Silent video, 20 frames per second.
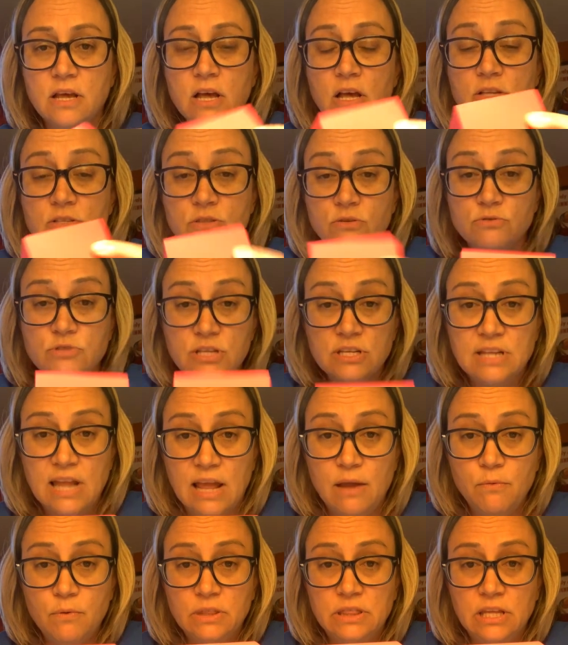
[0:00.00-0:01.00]
So
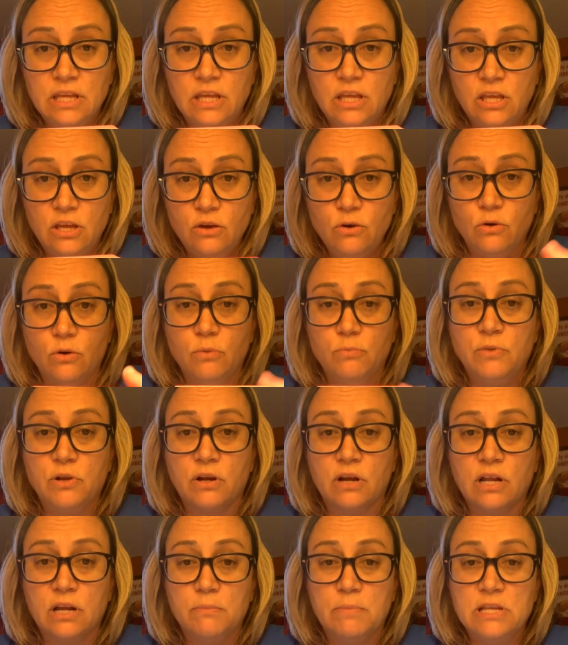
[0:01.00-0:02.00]
today with the cube,
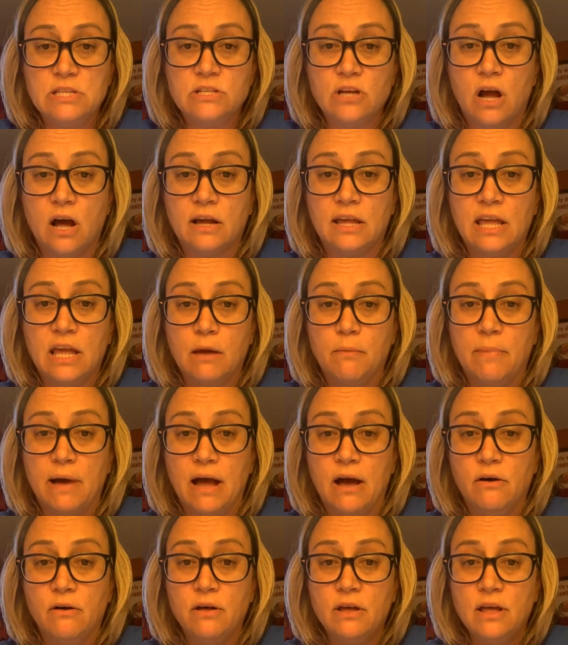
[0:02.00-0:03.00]
you're going to be talking
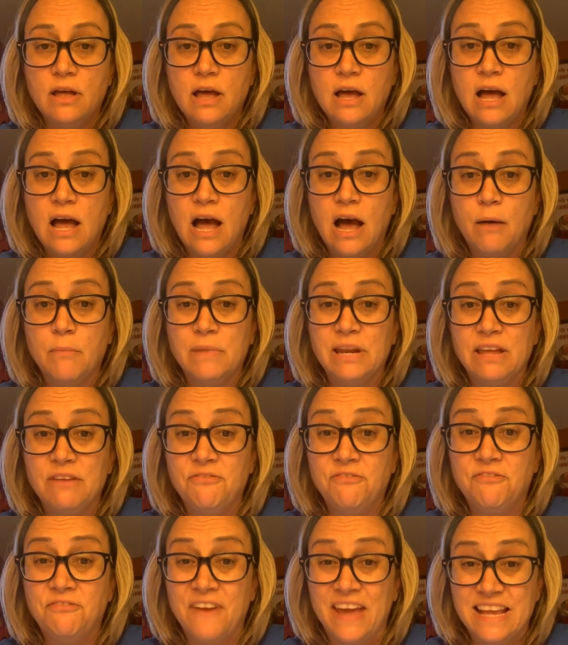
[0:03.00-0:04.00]
about how many
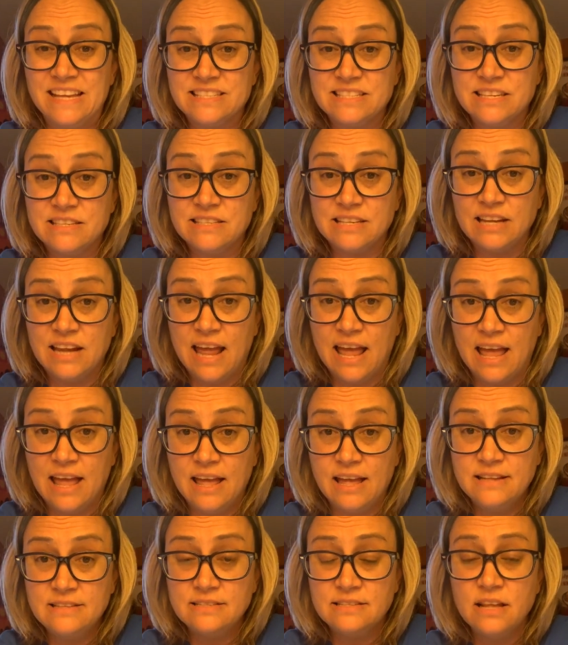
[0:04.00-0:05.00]
faces it
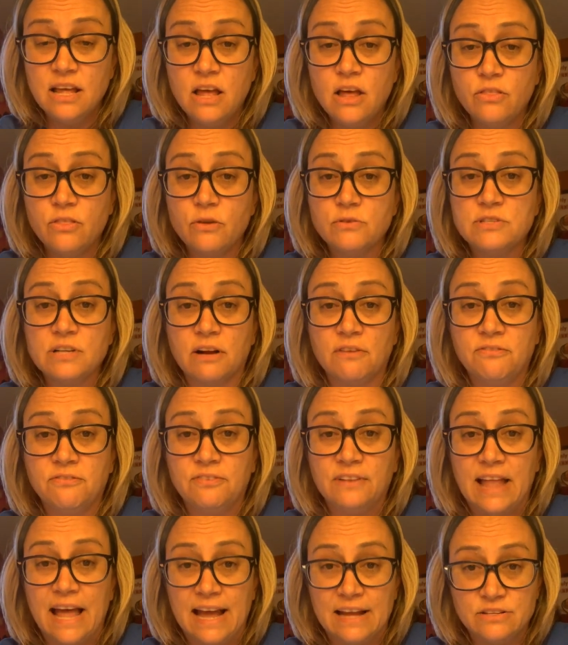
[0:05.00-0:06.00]
has. Those are
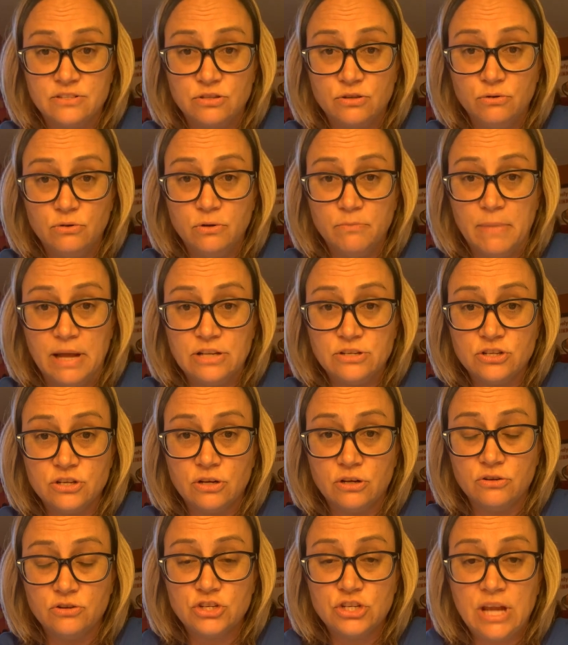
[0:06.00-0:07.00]
flat
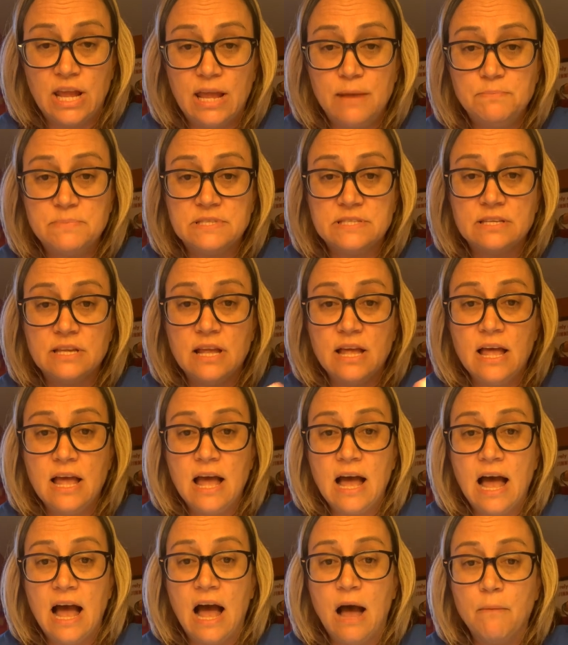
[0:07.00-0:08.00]
two-dimensional shapes.
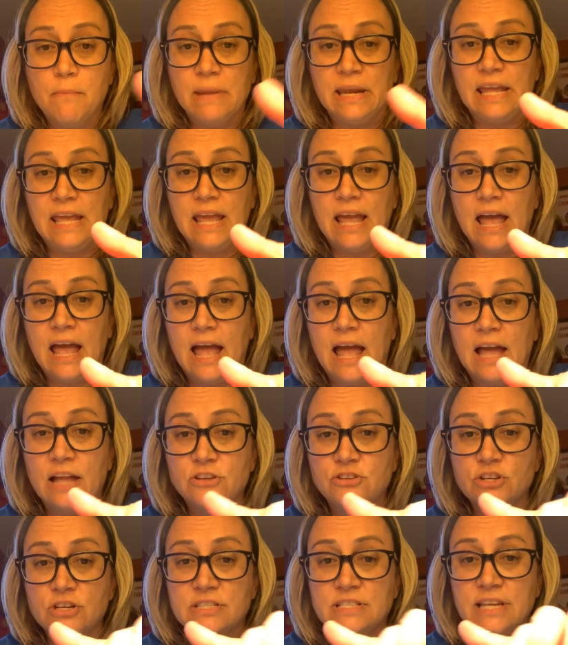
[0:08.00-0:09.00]
How many
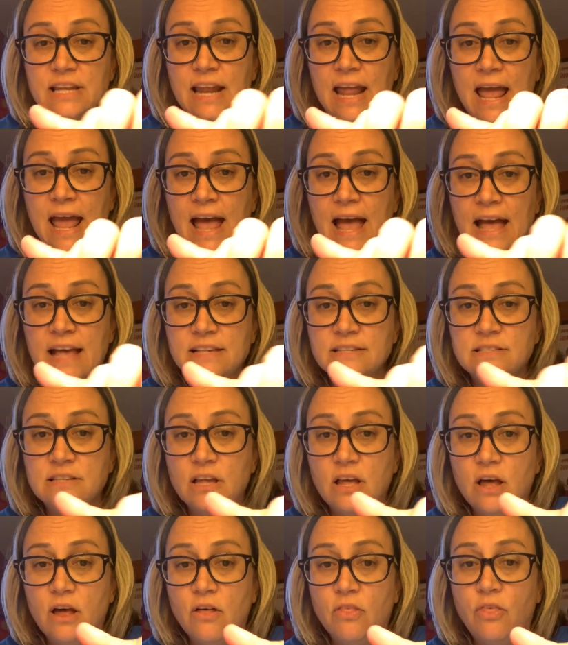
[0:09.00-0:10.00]
edges it has.
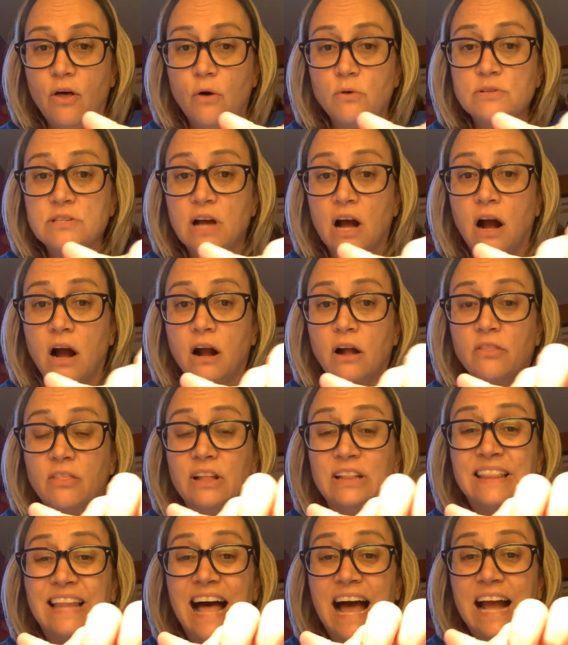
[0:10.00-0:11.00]
Those are
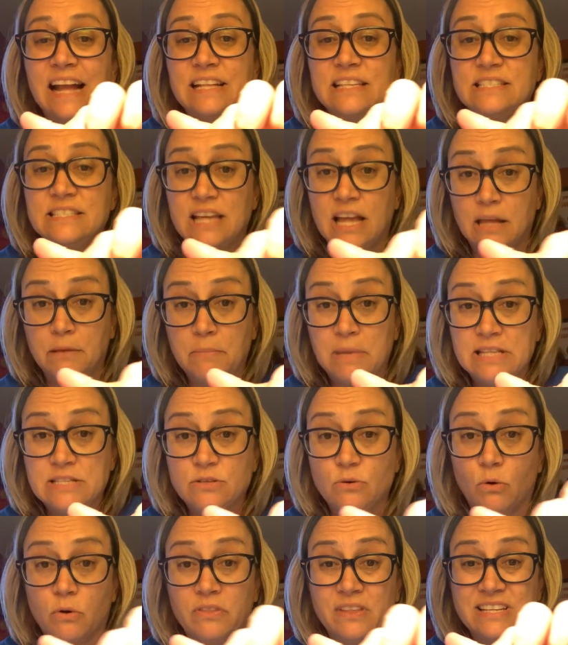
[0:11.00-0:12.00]
the line
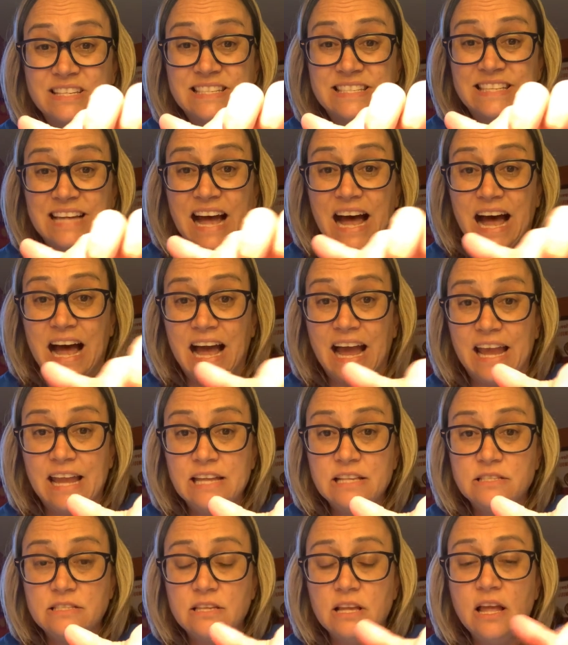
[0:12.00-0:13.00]
segments or the
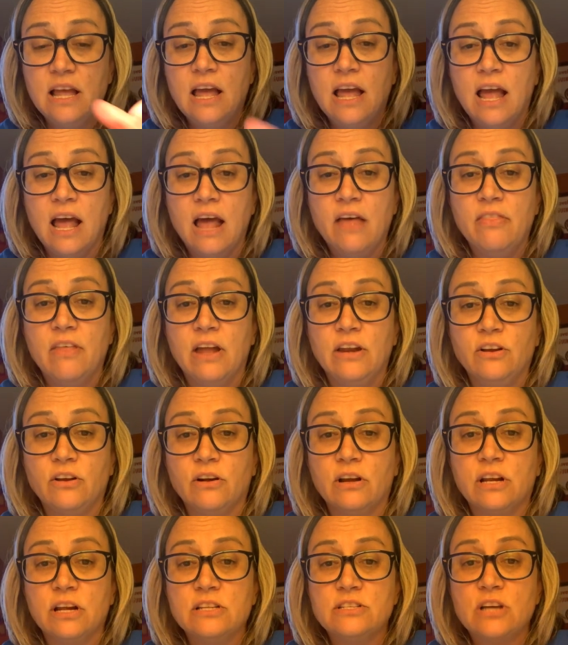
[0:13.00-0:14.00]
sides. And then
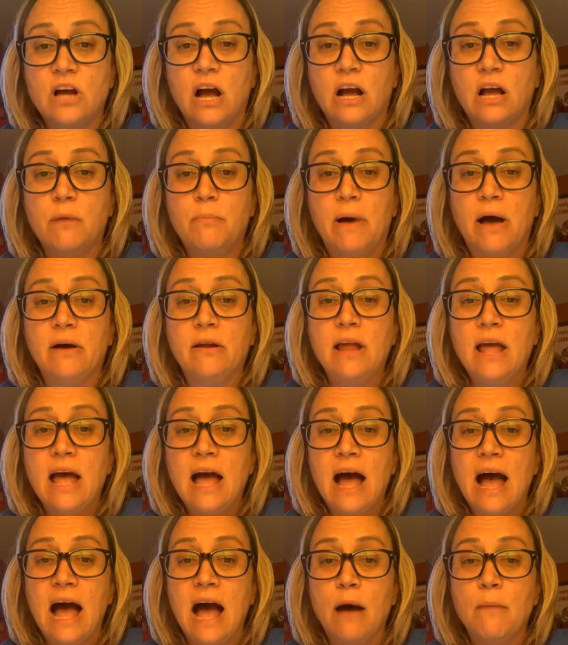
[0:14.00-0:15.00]
you're going to talk about
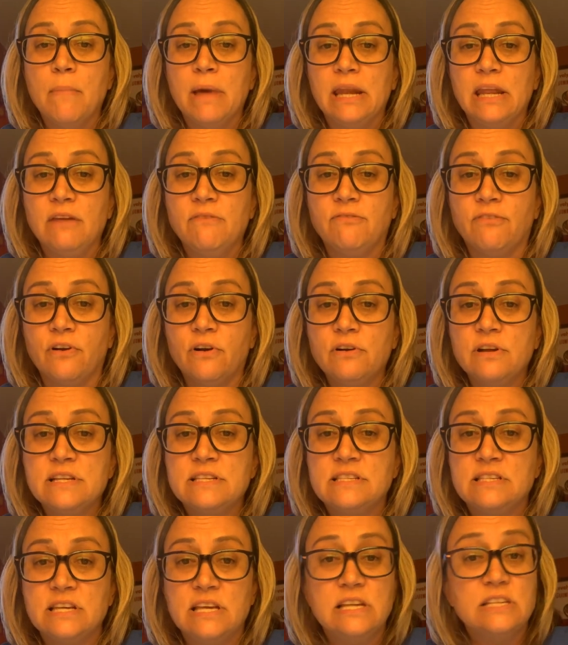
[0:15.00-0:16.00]
how many
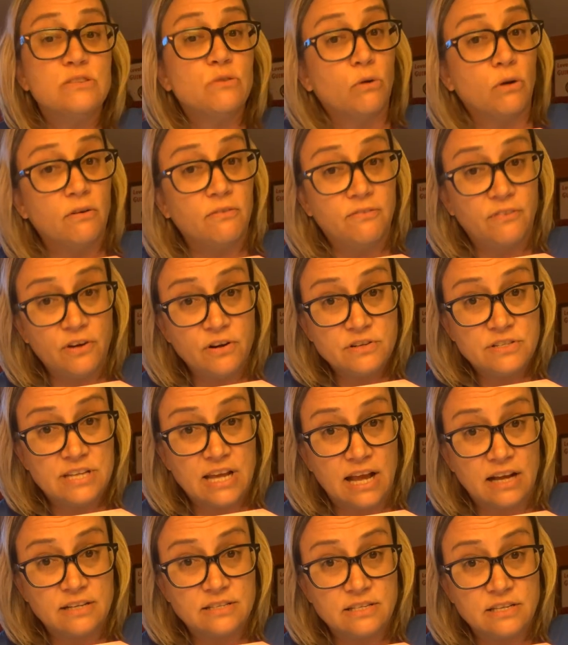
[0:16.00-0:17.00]
vertices or
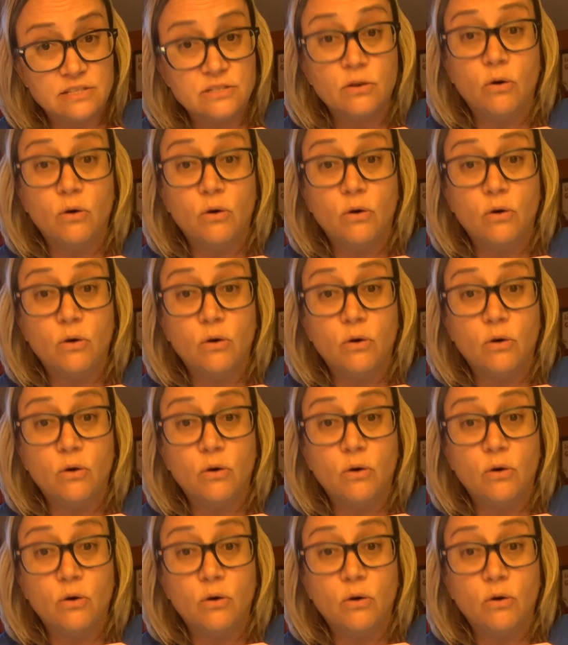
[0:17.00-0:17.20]
vertexes